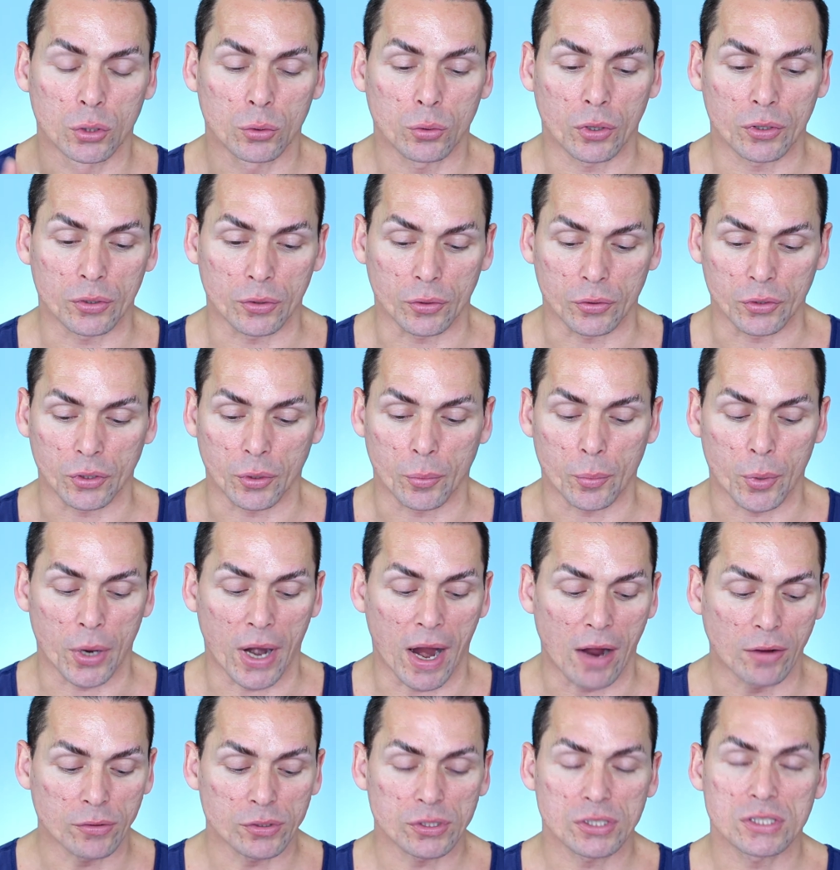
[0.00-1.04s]
on your
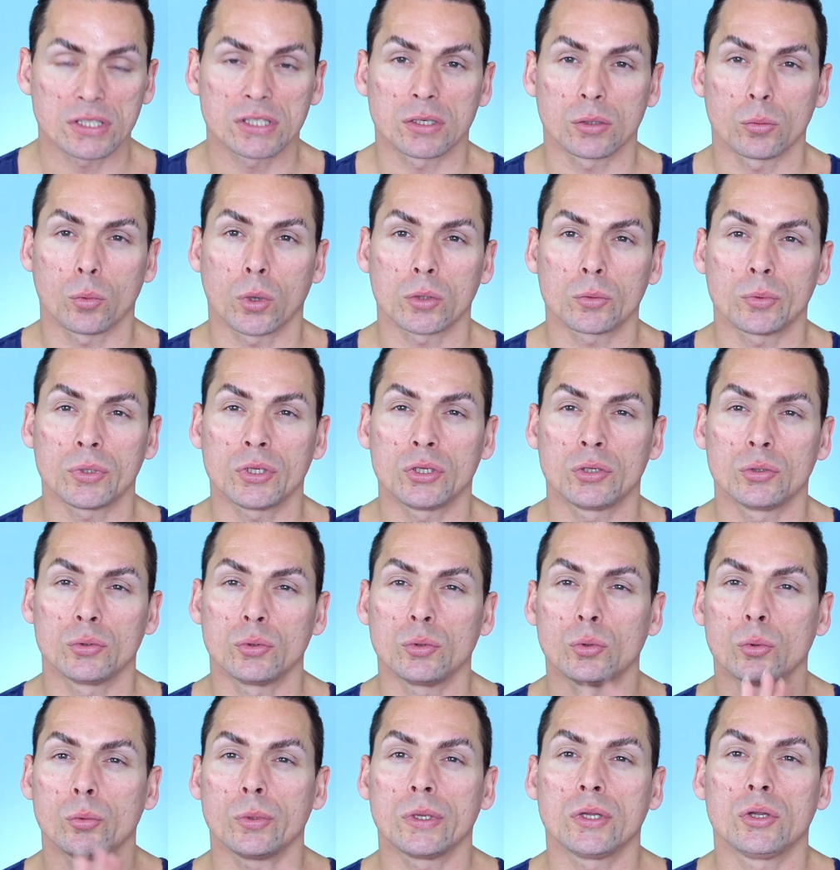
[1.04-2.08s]
brows, what we
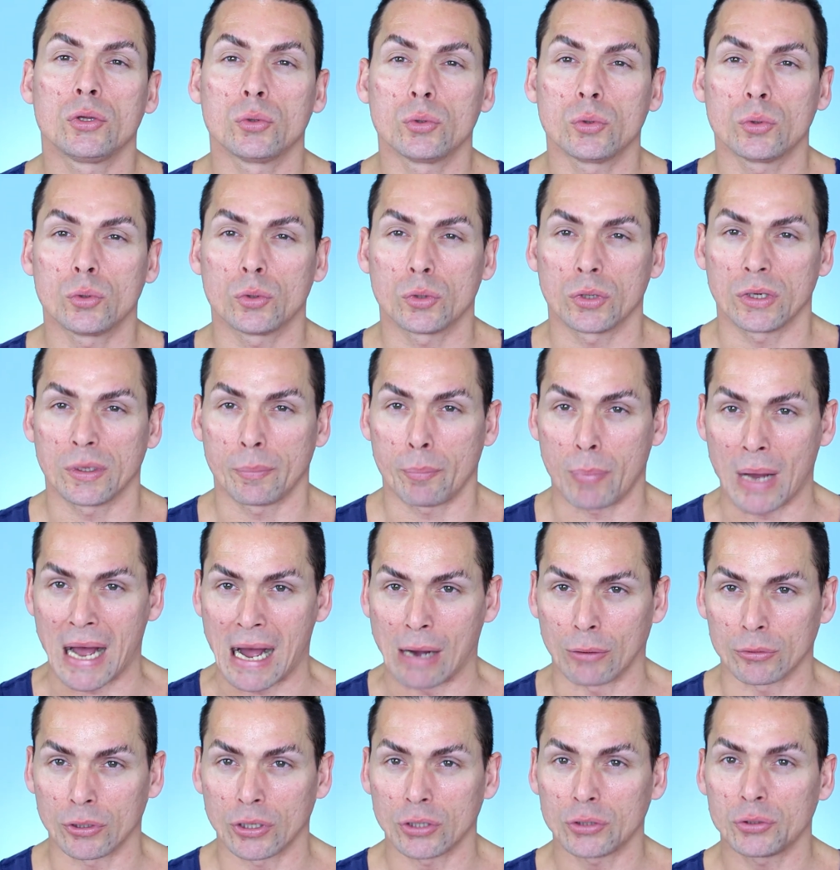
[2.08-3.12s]
do a
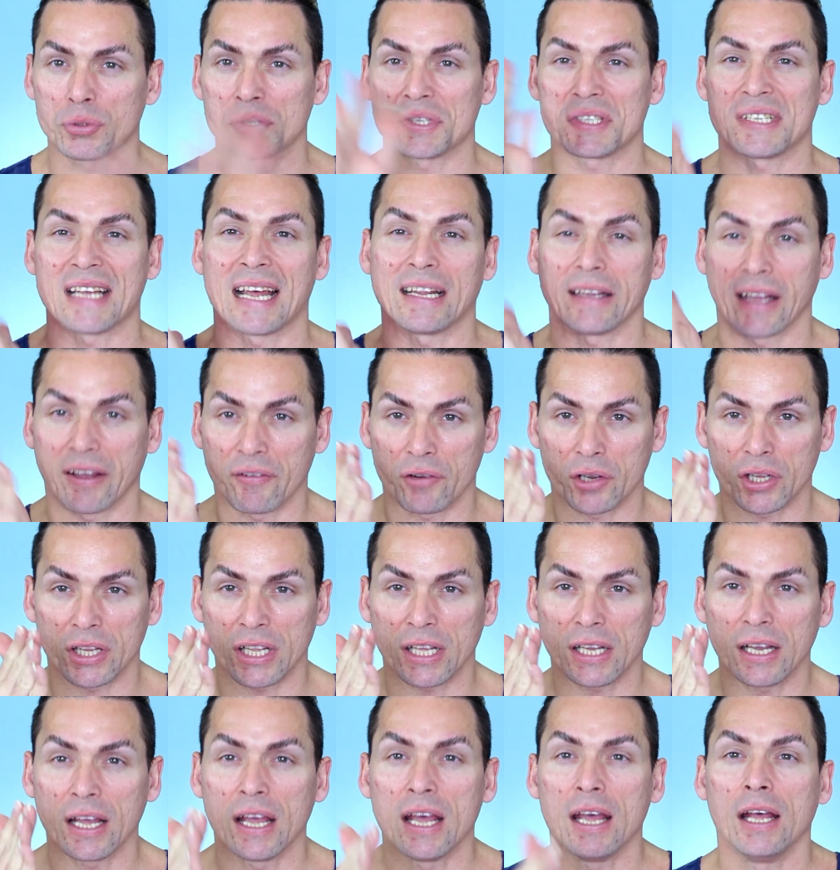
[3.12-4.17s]
powder to set
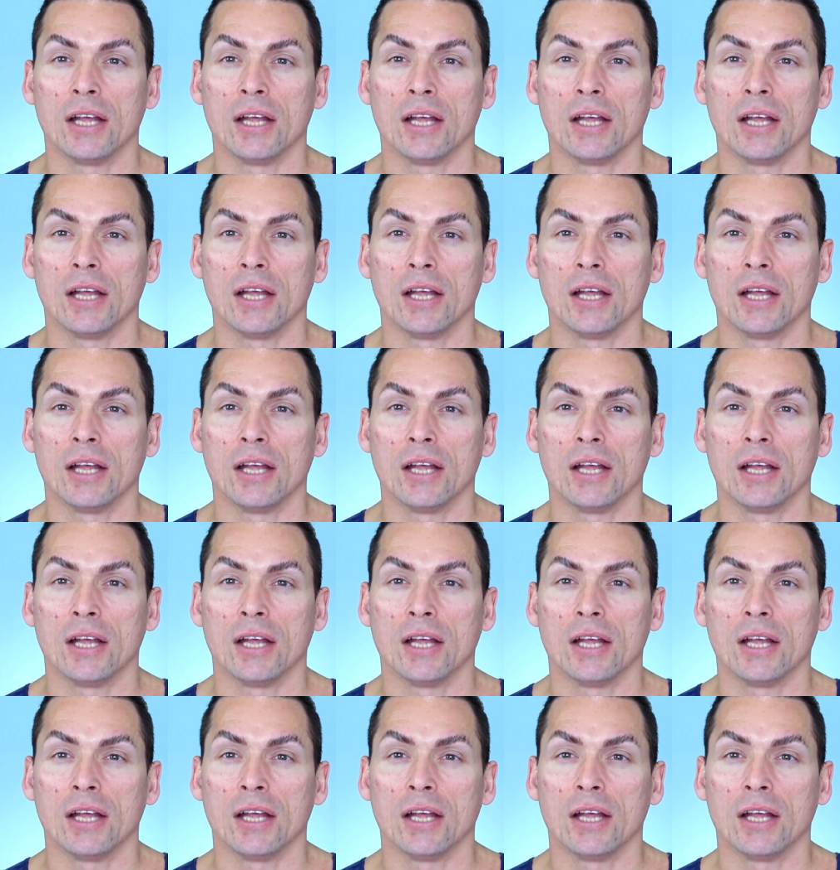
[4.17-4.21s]
everything,